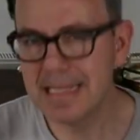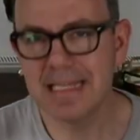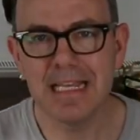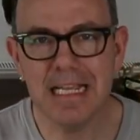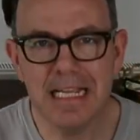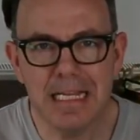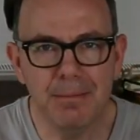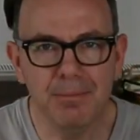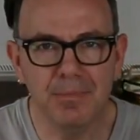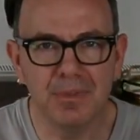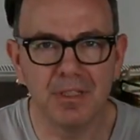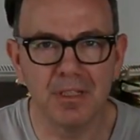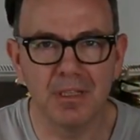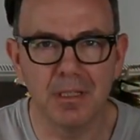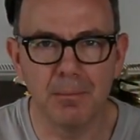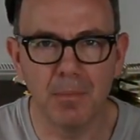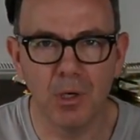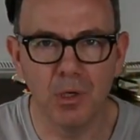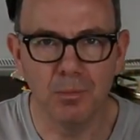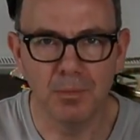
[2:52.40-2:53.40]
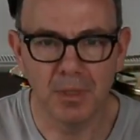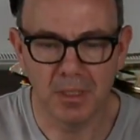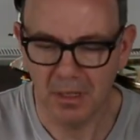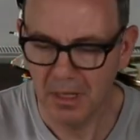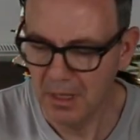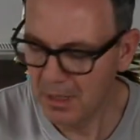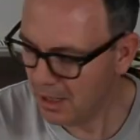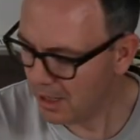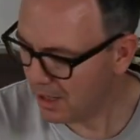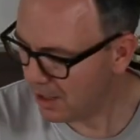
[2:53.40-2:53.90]
in themes at the moment
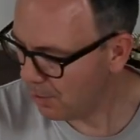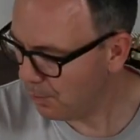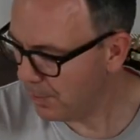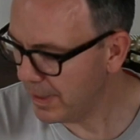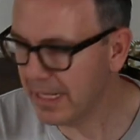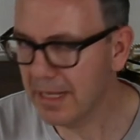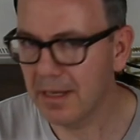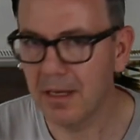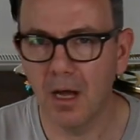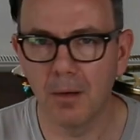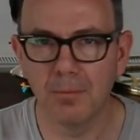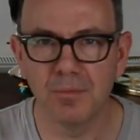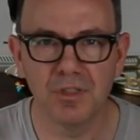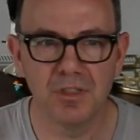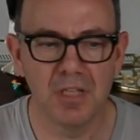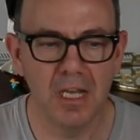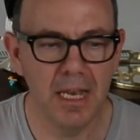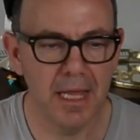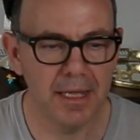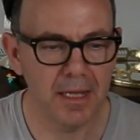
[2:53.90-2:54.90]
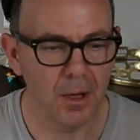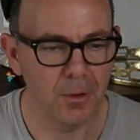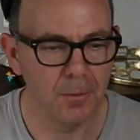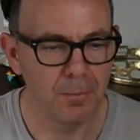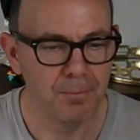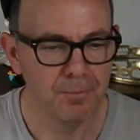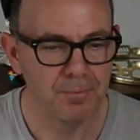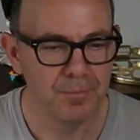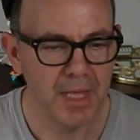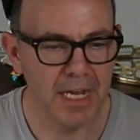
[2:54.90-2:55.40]
when it comes to
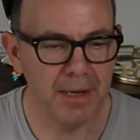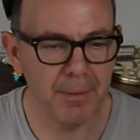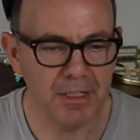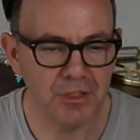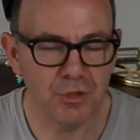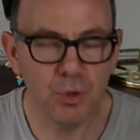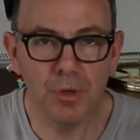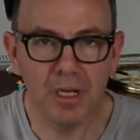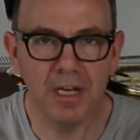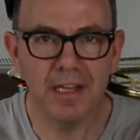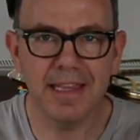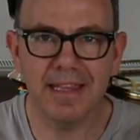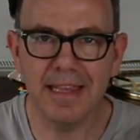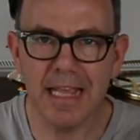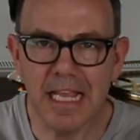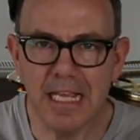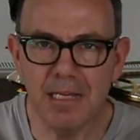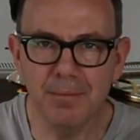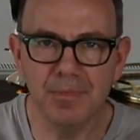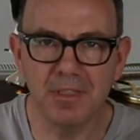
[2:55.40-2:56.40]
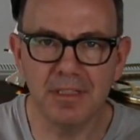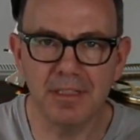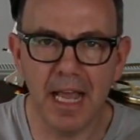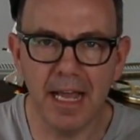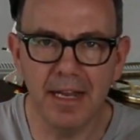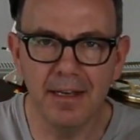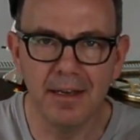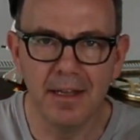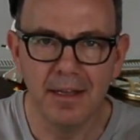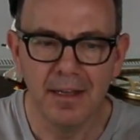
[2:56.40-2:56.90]
Lego. Anyway, talking of themes
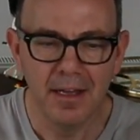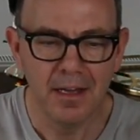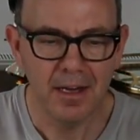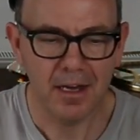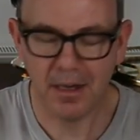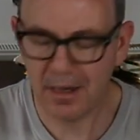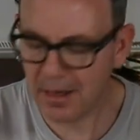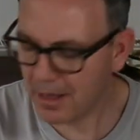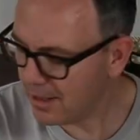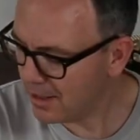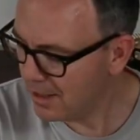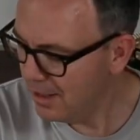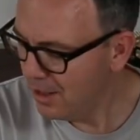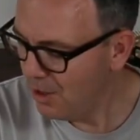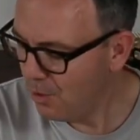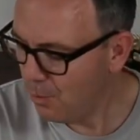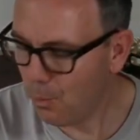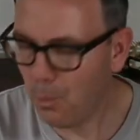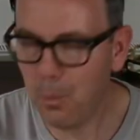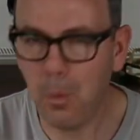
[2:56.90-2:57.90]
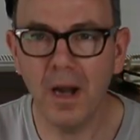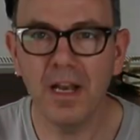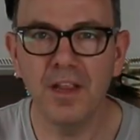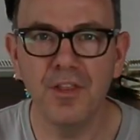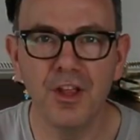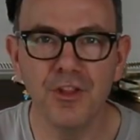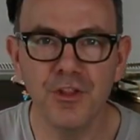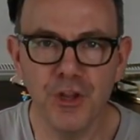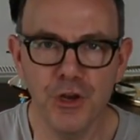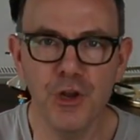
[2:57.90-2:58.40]
then, one
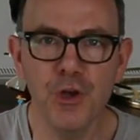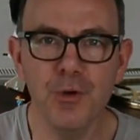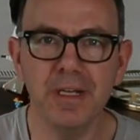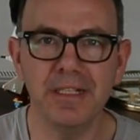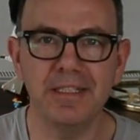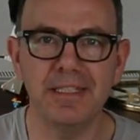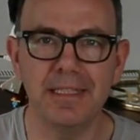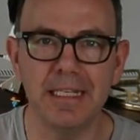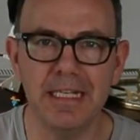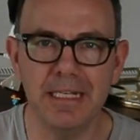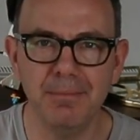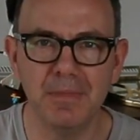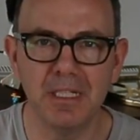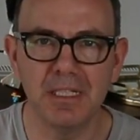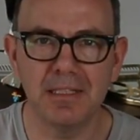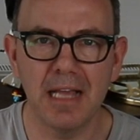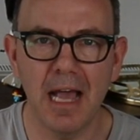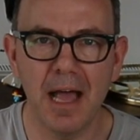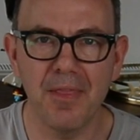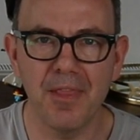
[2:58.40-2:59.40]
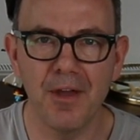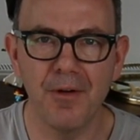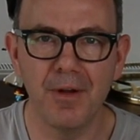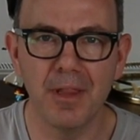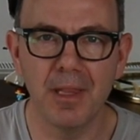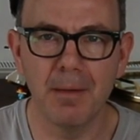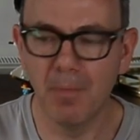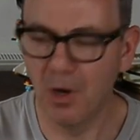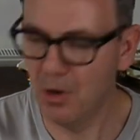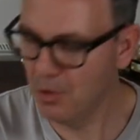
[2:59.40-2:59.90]
of the newest theme that's out there
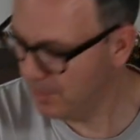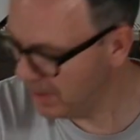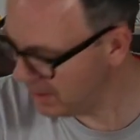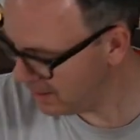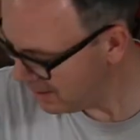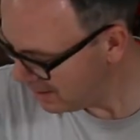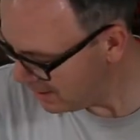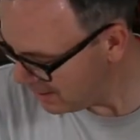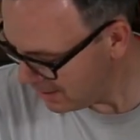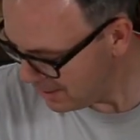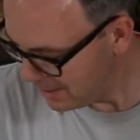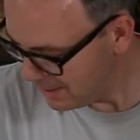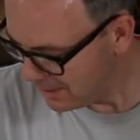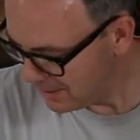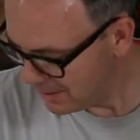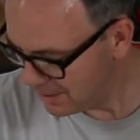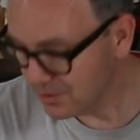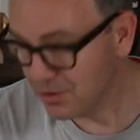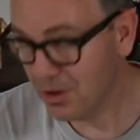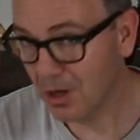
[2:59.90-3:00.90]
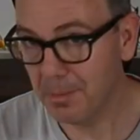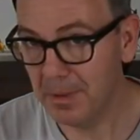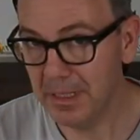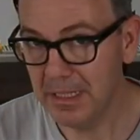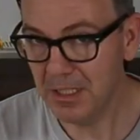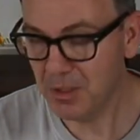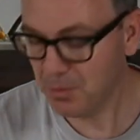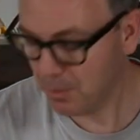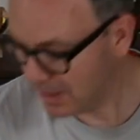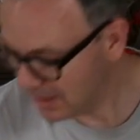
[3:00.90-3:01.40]
at the moment, it's got to be
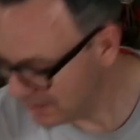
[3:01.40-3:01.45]
this